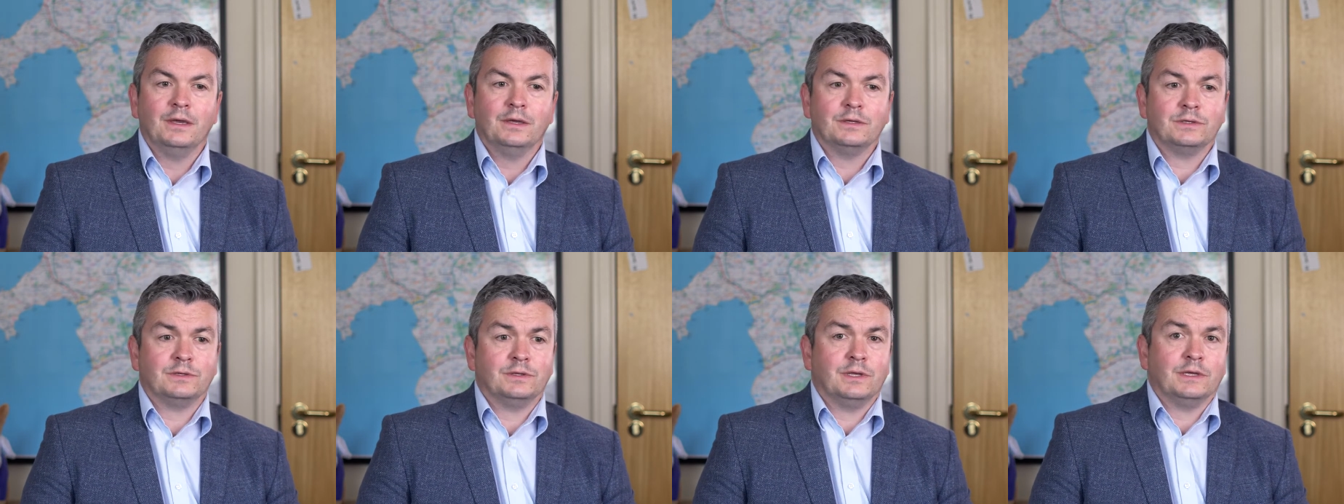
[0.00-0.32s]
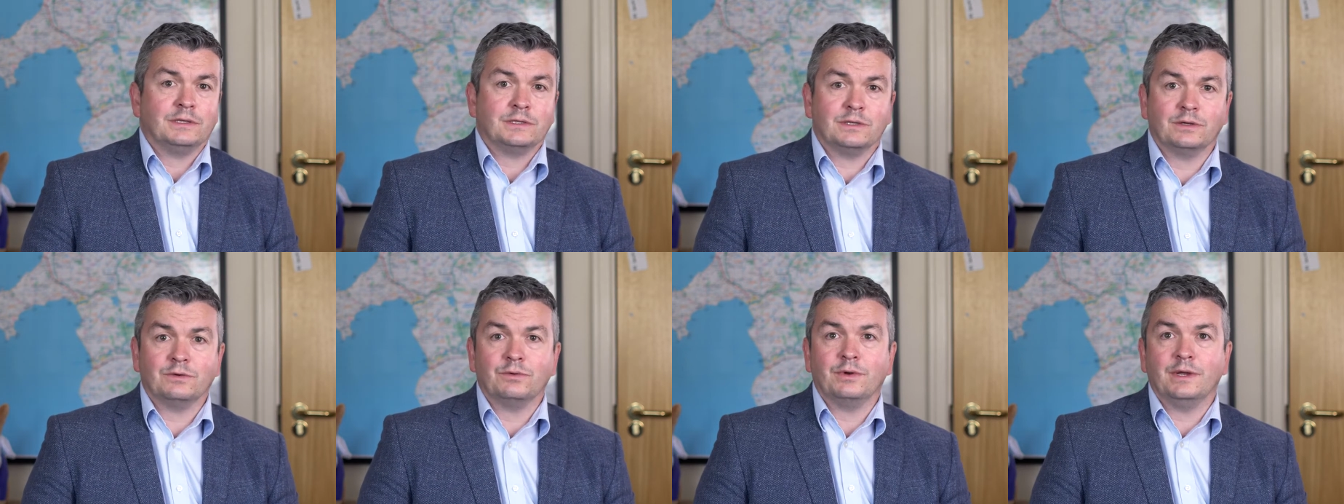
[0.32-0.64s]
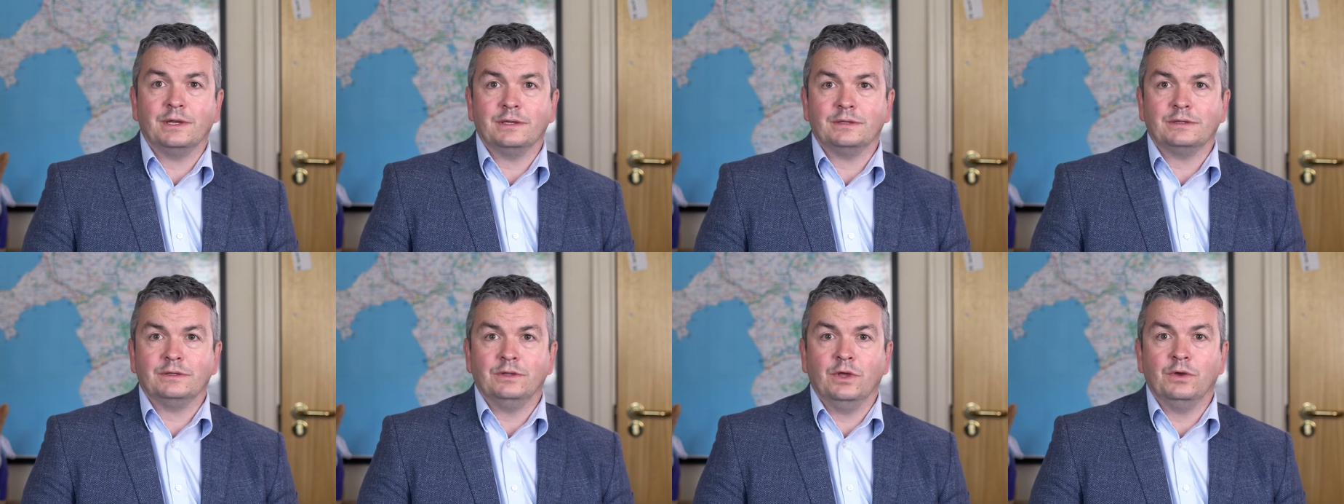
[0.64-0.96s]
So that's a
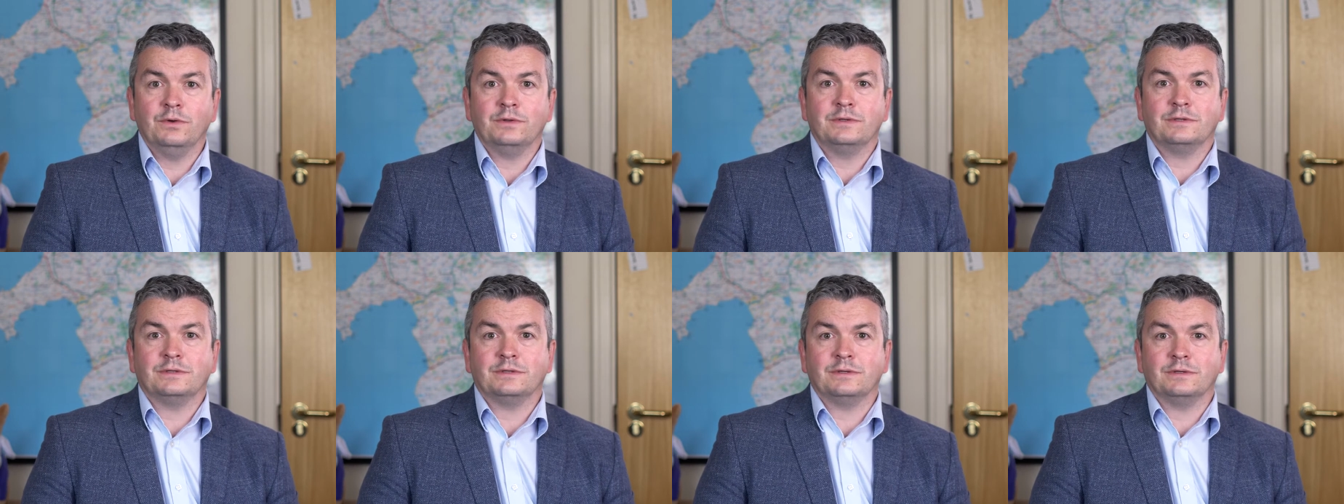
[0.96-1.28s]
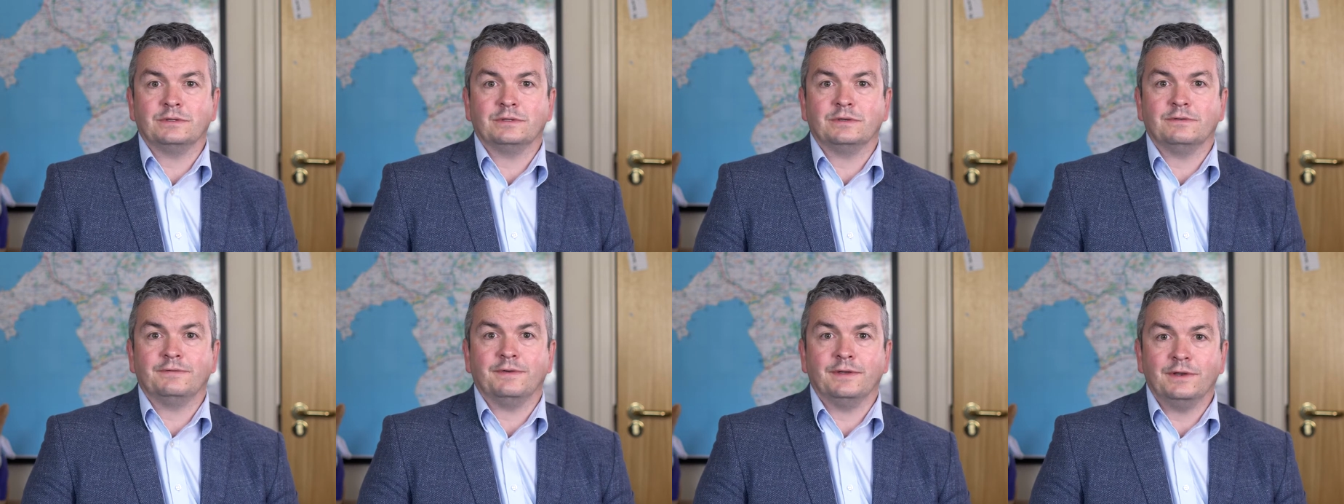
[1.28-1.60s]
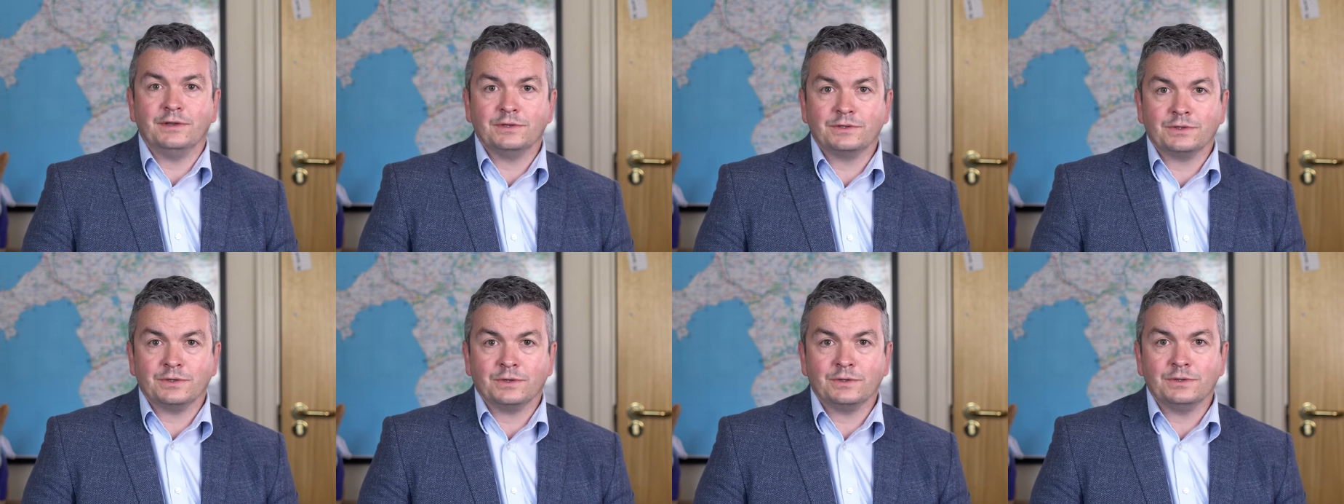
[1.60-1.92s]
great note to
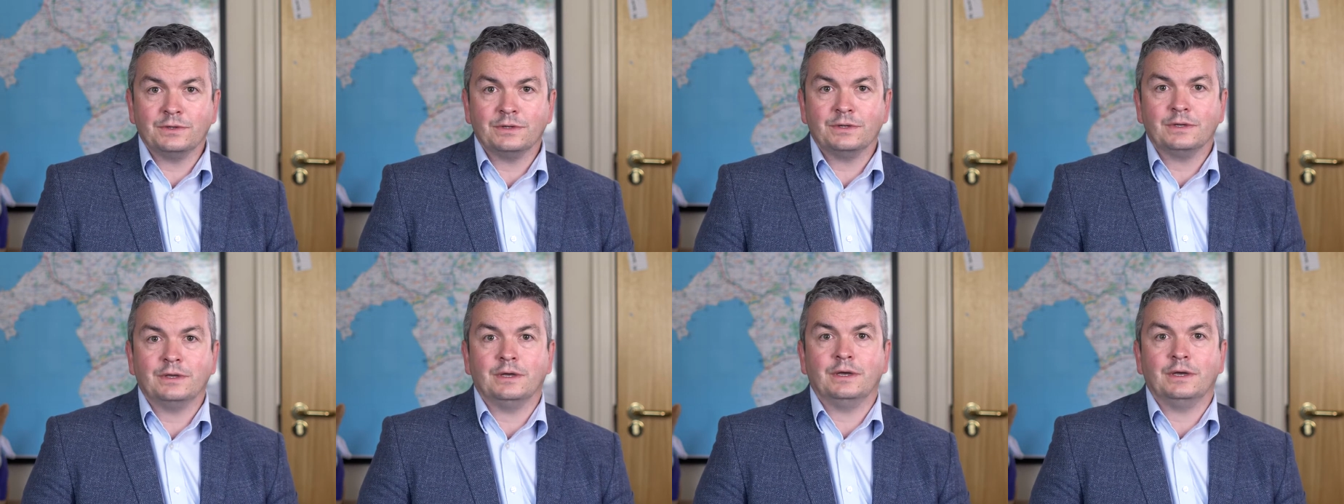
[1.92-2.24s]
finish on.